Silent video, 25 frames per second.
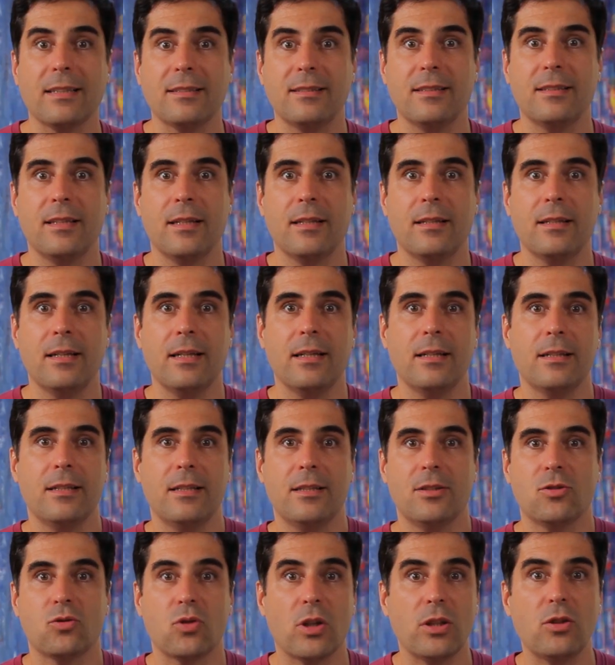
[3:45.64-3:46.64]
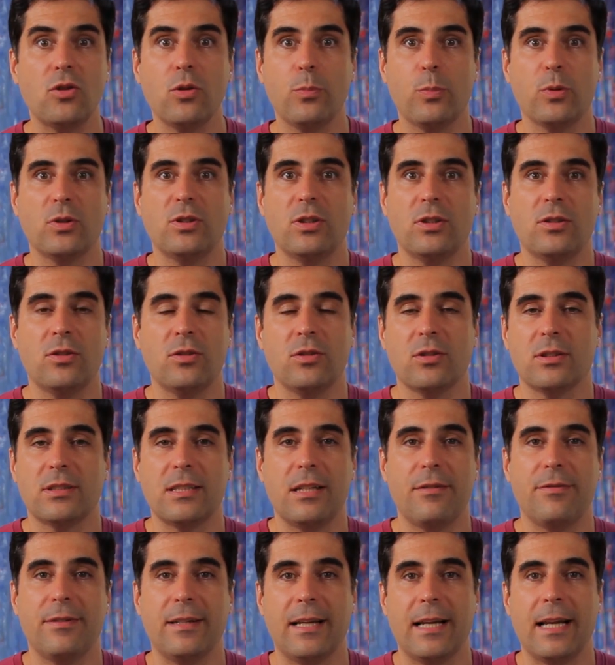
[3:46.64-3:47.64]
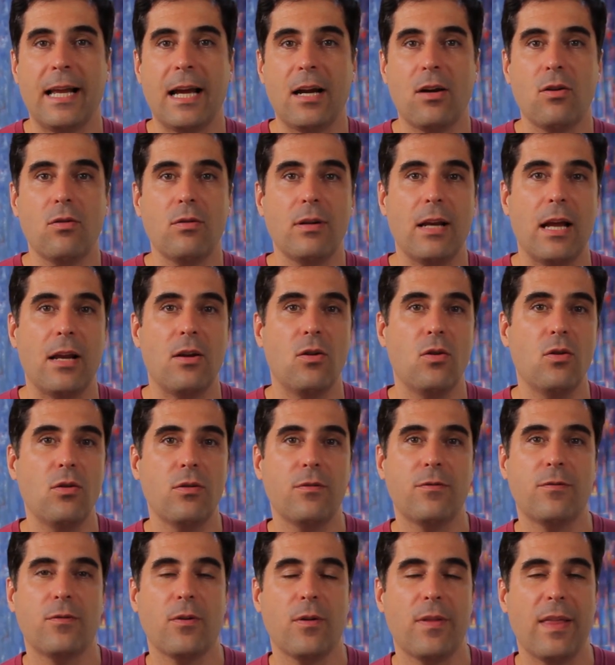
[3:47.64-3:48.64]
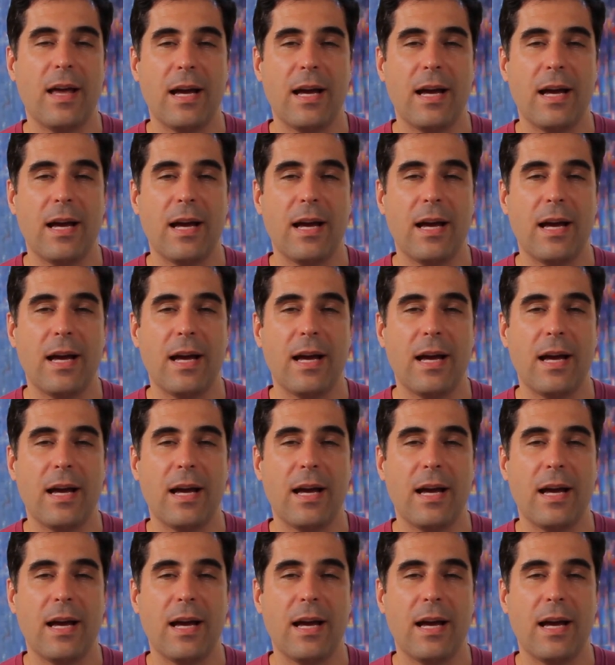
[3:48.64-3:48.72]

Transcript: I said earlier, try to position yourself in an angle and look for